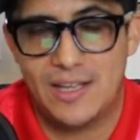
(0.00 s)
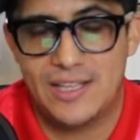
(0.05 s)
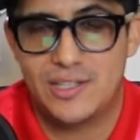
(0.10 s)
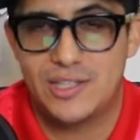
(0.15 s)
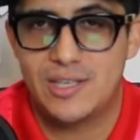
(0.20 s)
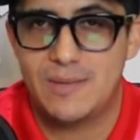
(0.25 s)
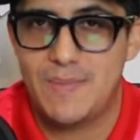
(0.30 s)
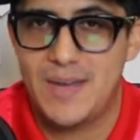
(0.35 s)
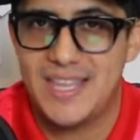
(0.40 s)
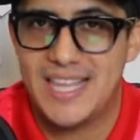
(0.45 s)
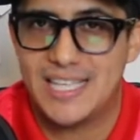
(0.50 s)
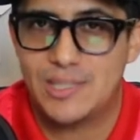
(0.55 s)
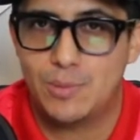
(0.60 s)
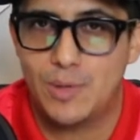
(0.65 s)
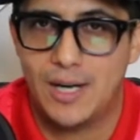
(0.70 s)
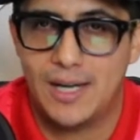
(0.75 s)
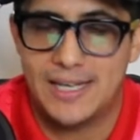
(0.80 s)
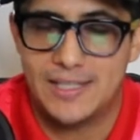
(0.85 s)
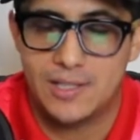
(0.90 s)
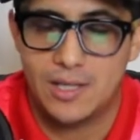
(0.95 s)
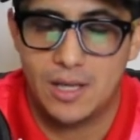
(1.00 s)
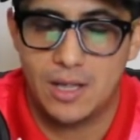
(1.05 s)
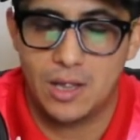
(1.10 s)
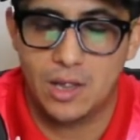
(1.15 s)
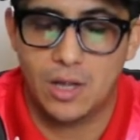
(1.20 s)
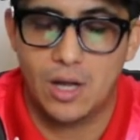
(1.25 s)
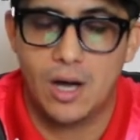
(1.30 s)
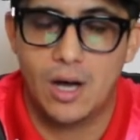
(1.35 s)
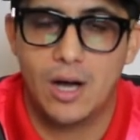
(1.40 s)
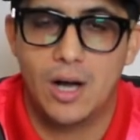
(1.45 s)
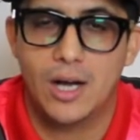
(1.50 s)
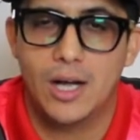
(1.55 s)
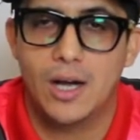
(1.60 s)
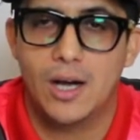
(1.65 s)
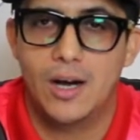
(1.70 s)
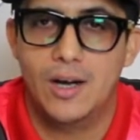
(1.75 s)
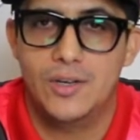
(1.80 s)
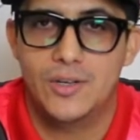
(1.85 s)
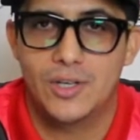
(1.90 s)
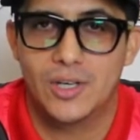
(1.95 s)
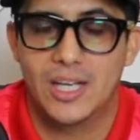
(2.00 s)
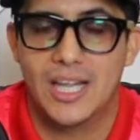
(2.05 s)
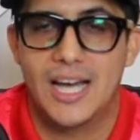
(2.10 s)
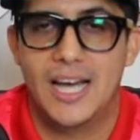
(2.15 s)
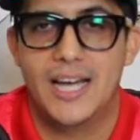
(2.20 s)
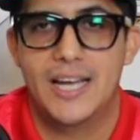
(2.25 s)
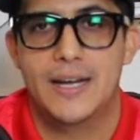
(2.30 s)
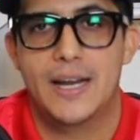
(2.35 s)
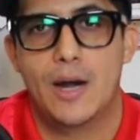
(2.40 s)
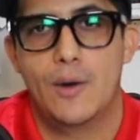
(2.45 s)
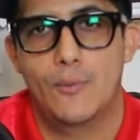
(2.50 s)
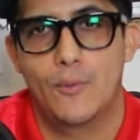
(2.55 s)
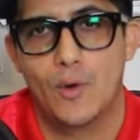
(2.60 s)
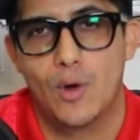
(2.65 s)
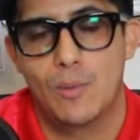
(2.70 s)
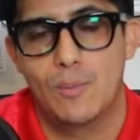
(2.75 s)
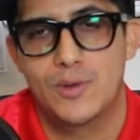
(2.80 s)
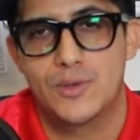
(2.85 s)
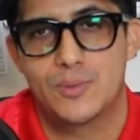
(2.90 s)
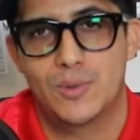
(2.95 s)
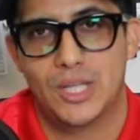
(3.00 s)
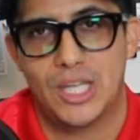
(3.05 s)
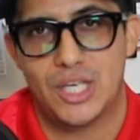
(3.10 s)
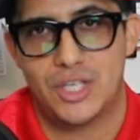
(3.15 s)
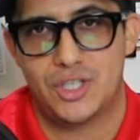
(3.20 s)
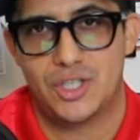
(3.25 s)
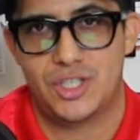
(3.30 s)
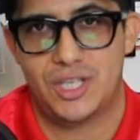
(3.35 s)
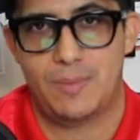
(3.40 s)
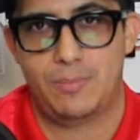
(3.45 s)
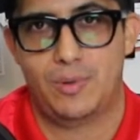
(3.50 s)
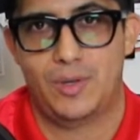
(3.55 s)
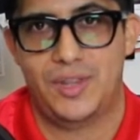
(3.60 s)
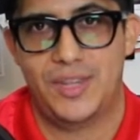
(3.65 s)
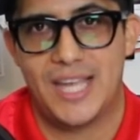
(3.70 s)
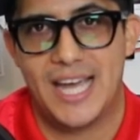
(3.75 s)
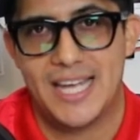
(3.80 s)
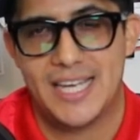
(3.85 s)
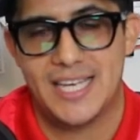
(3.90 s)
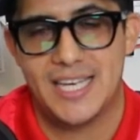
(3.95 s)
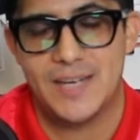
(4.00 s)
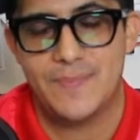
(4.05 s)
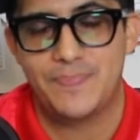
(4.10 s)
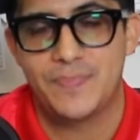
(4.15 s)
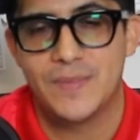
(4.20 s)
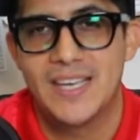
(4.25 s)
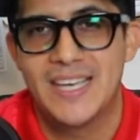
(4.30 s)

and to me that's what has long underlined Roma's relationship with Nike.